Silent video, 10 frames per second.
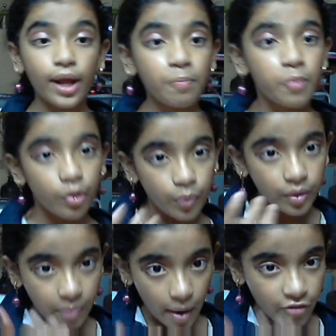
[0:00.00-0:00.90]
When I
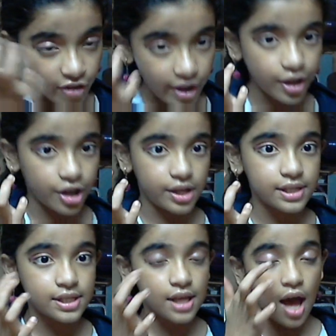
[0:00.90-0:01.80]
put with my
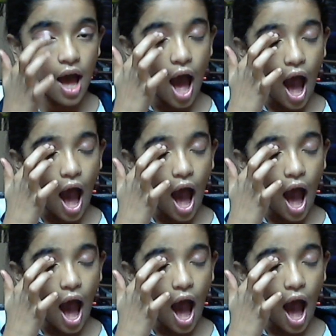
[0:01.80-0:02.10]
fingers,